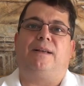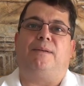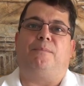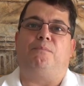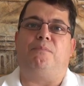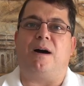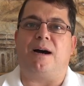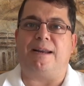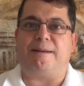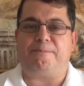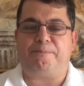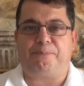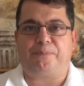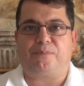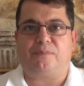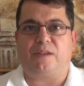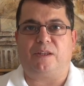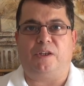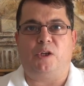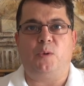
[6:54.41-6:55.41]
But
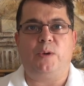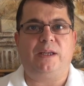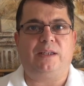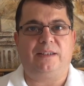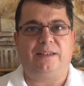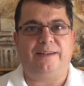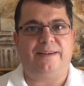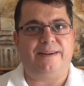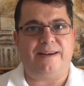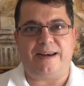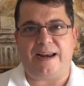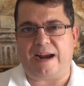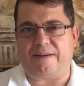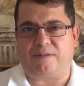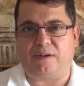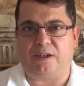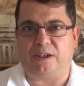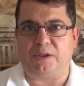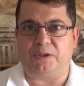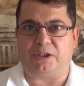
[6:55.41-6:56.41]
New England
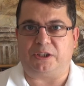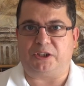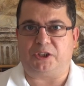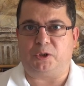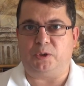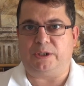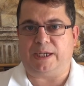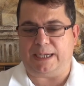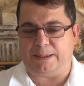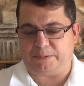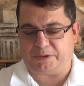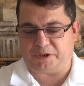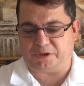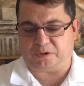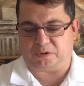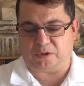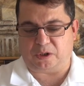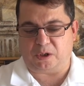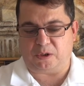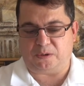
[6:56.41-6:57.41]
never loses two games in
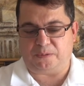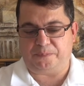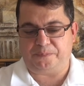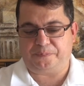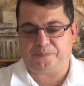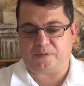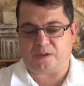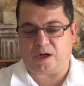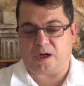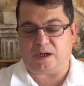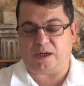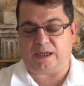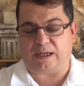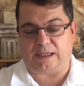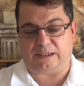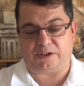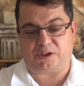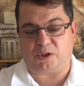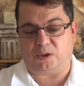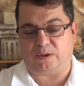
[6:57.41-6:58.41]
a row,
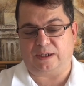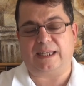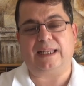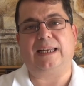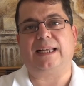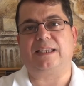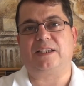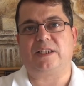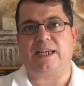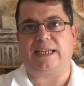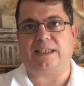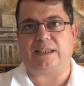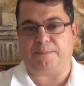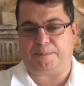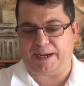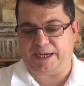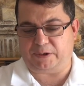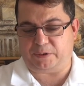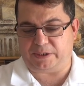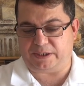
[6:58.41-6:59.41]
so let's take the
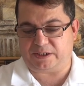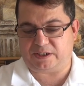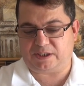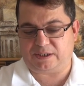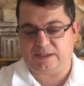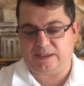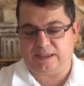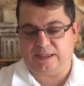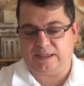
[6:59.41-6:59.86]
Patriots.